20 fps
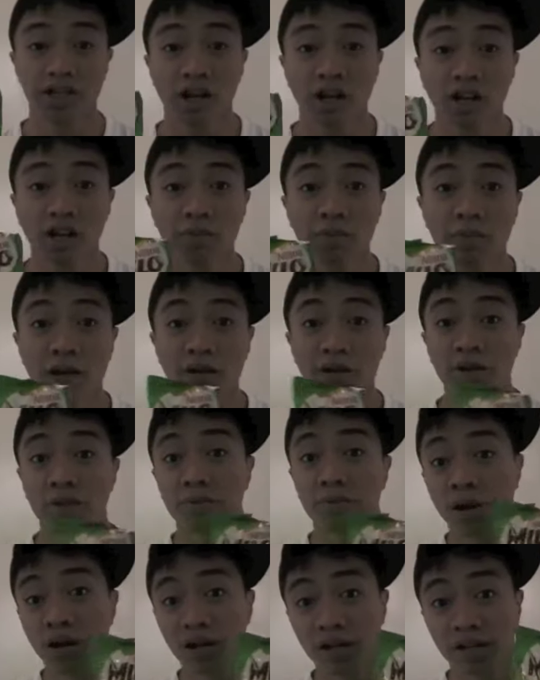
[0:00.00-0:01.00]
a chocolate
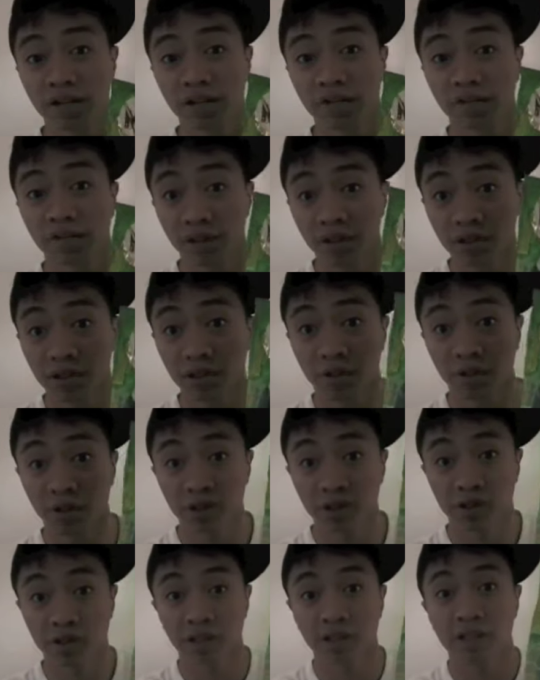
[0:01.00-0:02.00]
powdered product of your
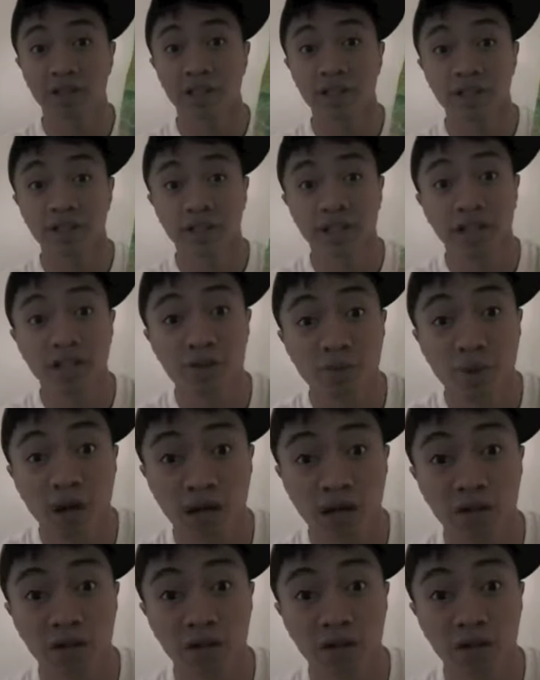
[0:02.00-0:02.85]
choice, in this case